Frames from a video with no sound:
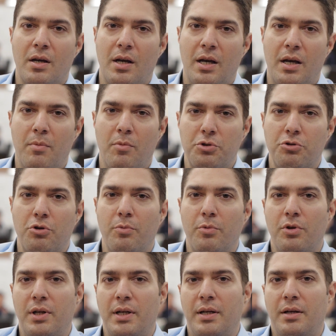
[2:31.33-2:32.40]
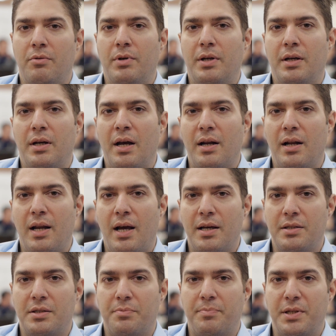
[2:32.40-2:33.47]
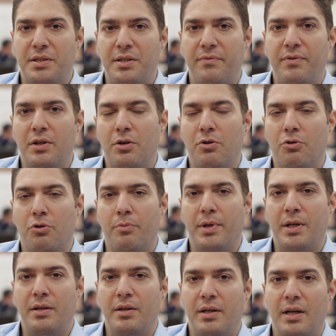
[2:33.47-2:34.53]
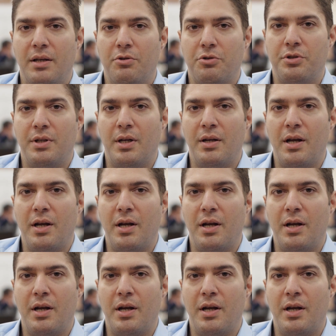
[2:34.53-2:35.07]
Most commonly, we analyze specific economic indicators and